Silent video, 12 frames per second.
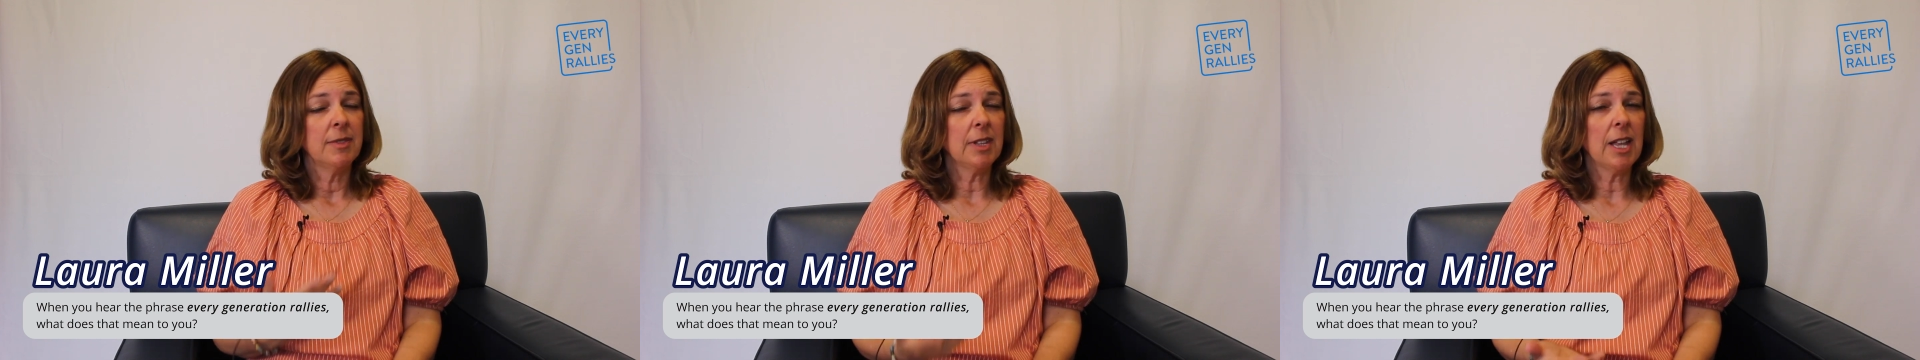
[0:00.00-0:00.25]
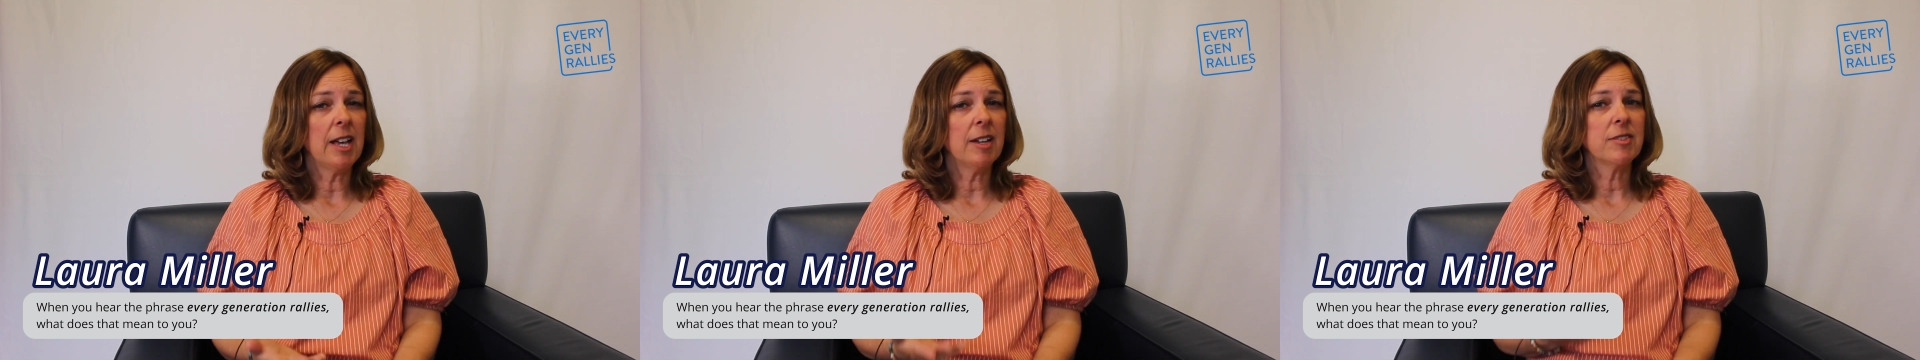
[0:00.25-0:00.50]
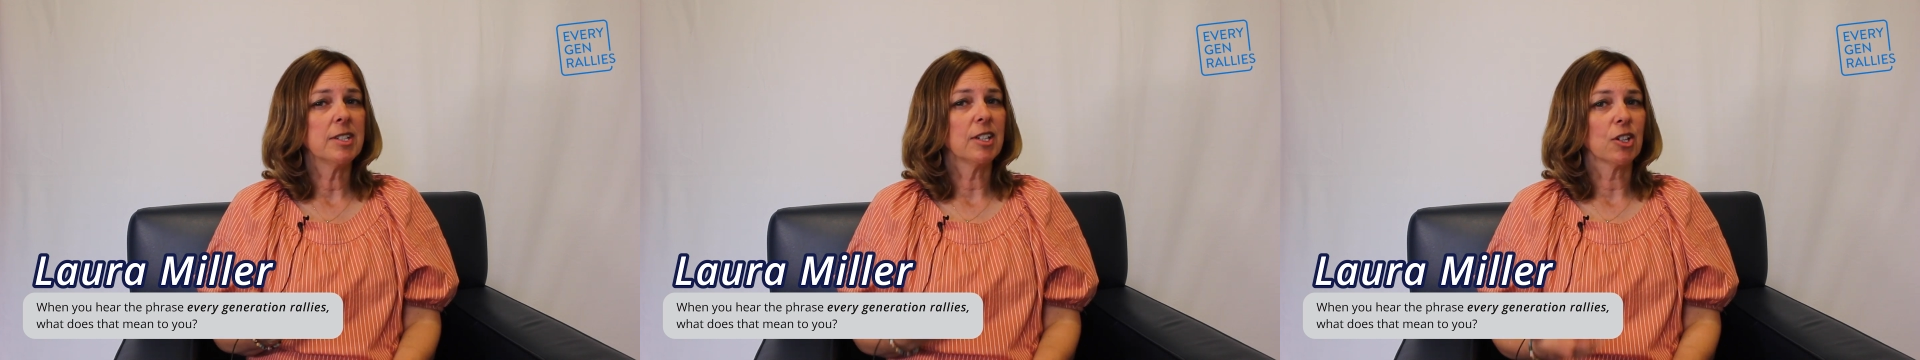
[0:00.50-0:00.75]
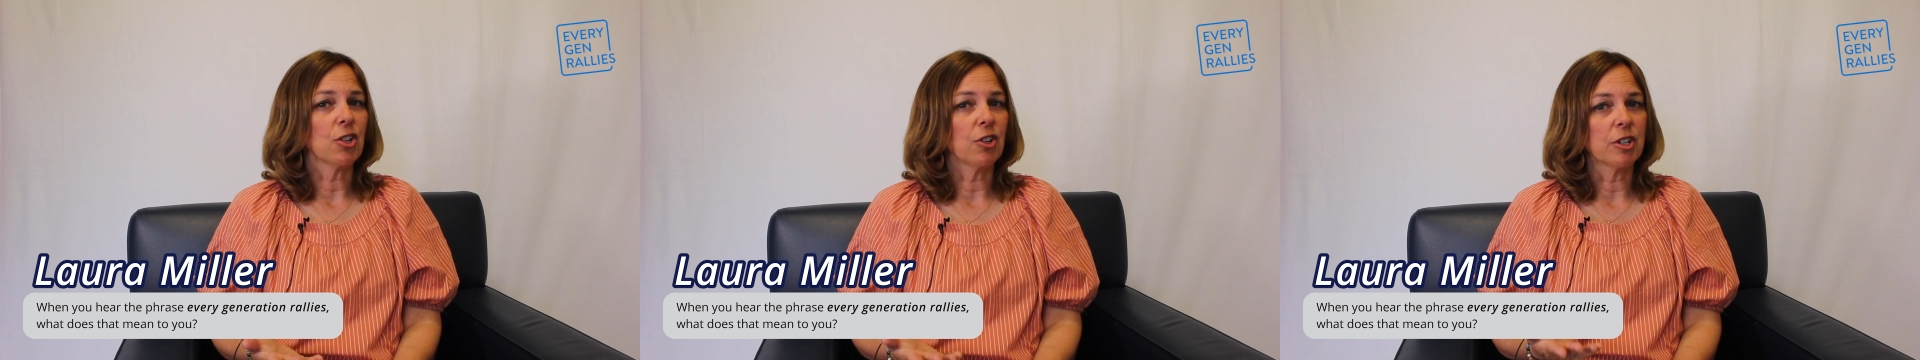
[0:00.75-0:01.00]
loved
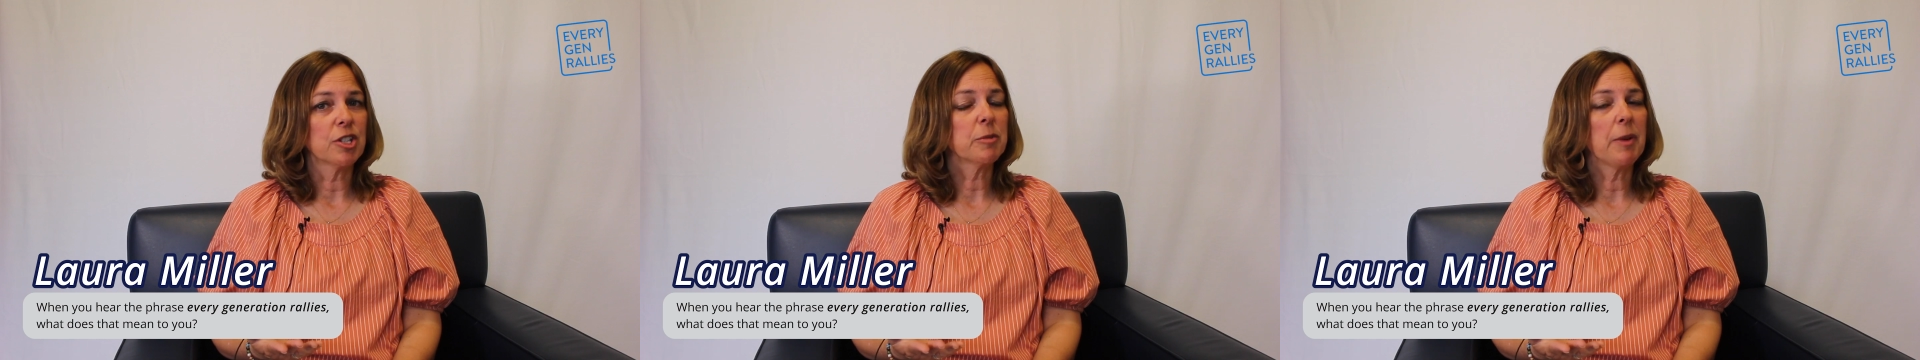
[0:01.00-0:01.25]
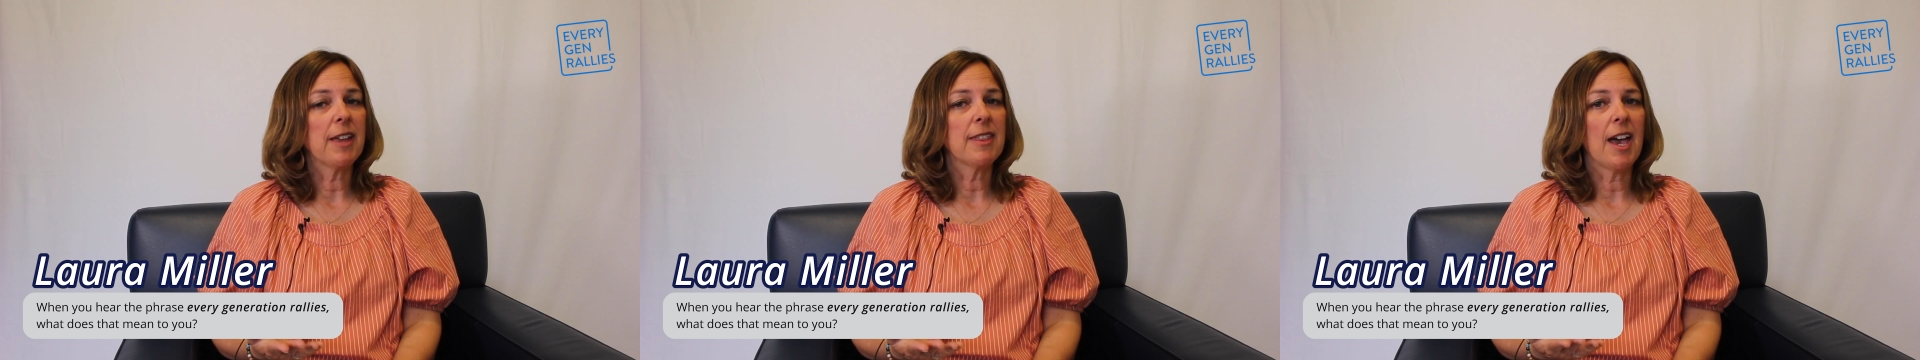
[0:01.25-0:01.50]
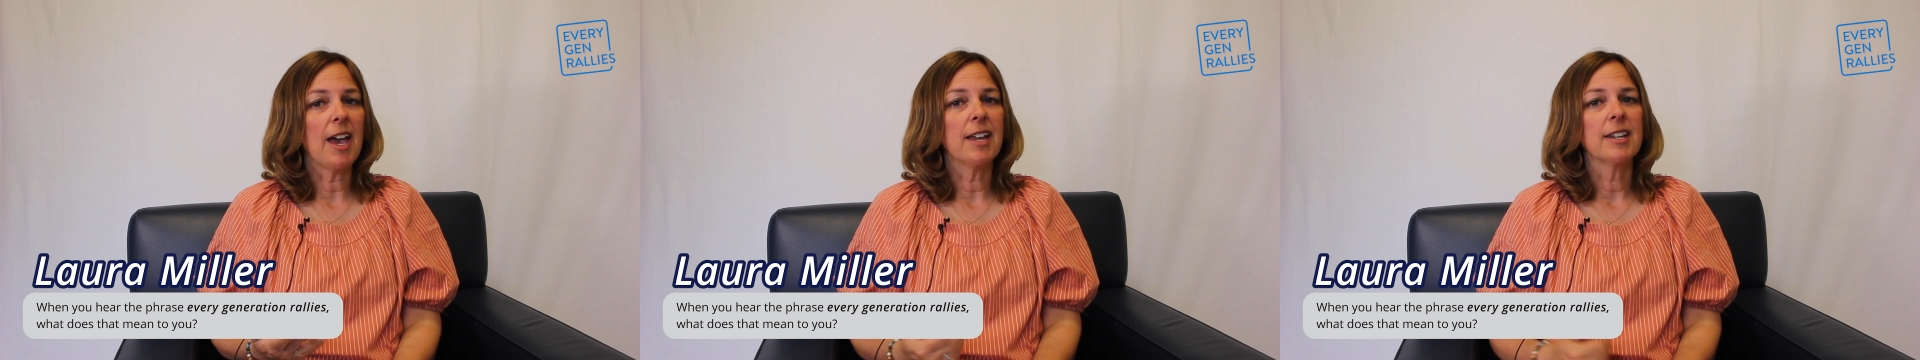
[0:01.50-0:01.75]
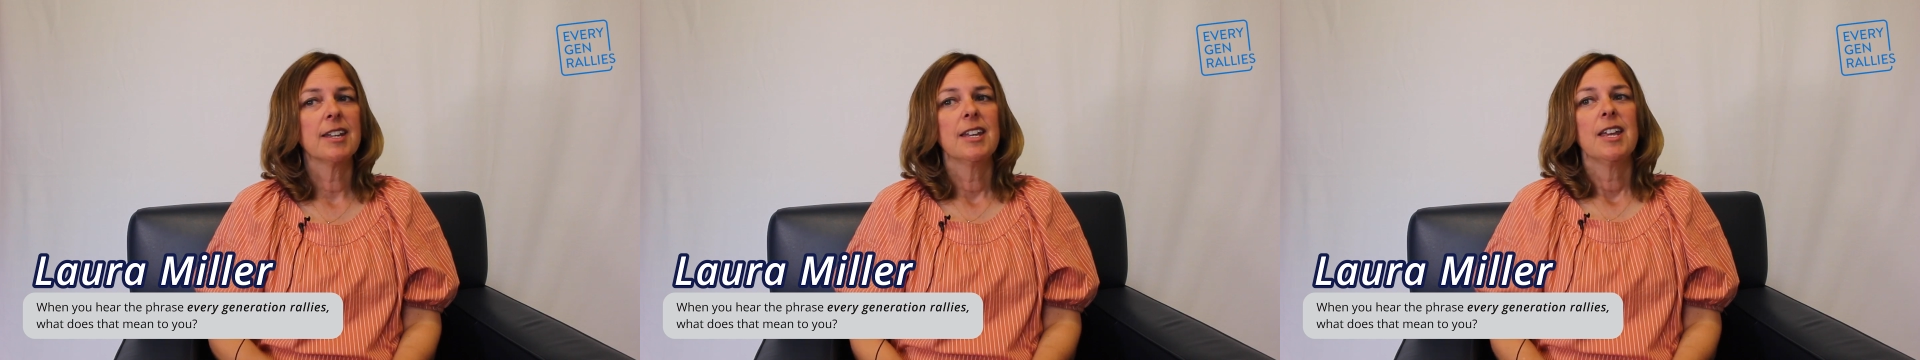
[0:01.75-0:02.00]
and encouraged by
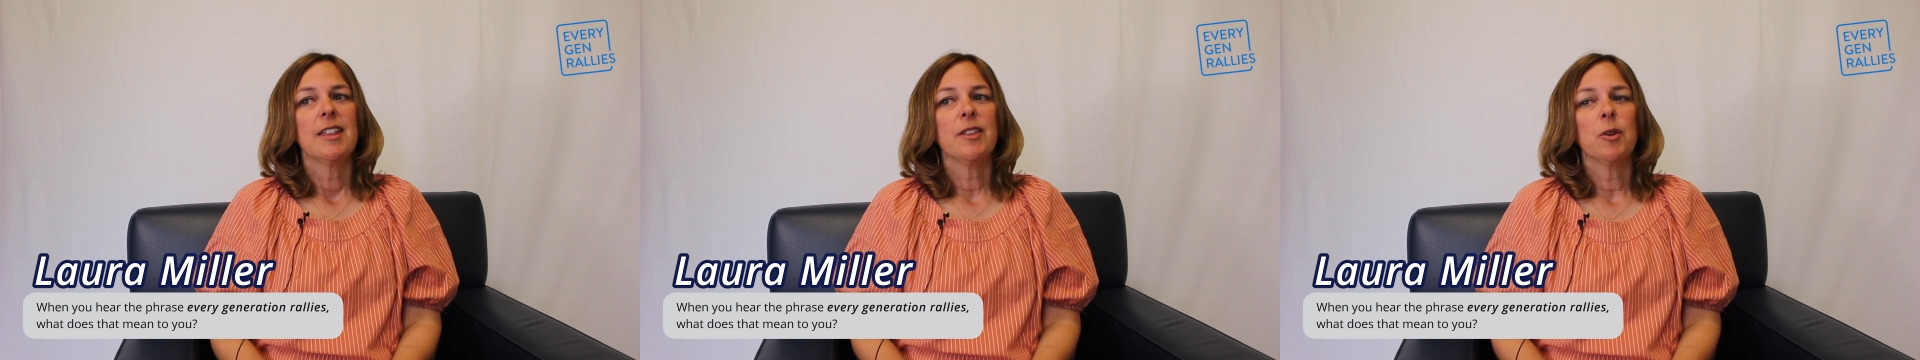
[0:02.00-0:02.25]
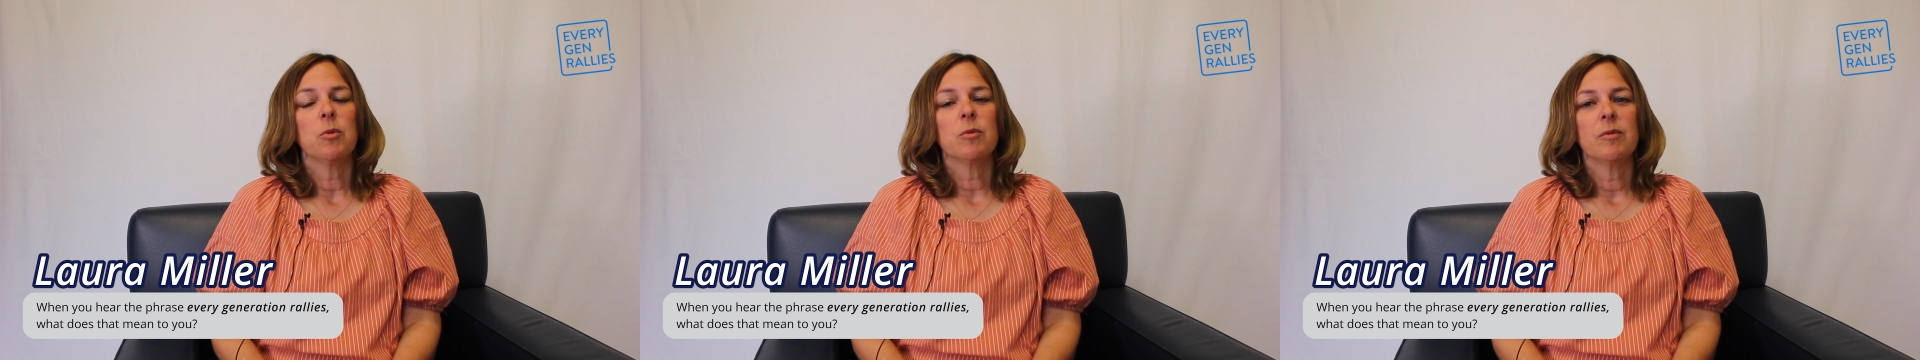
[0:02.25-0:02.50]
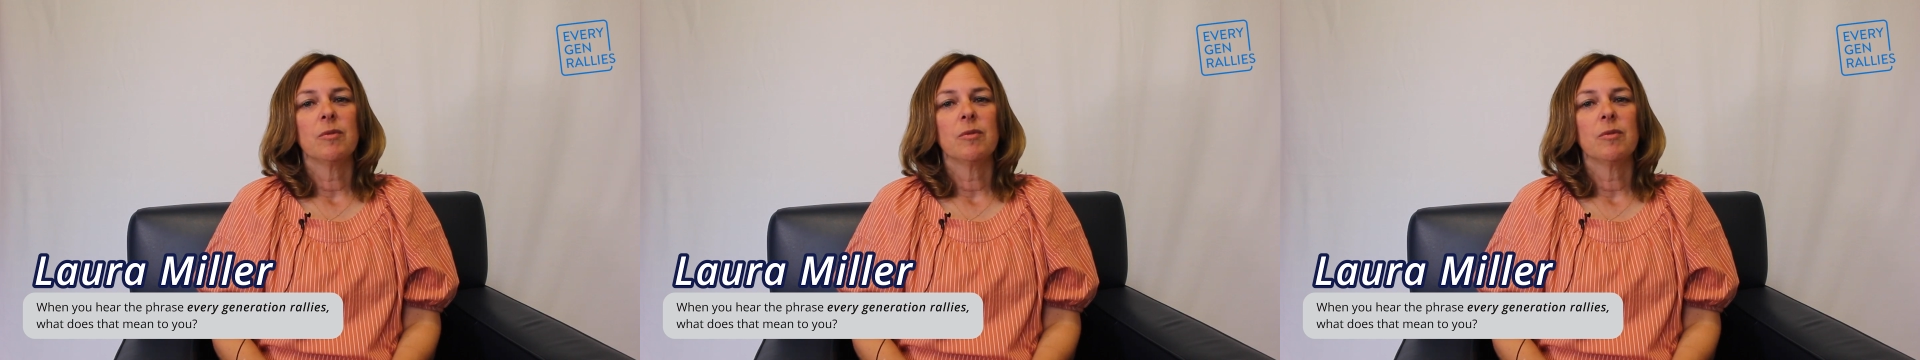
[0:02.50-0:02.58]
that, that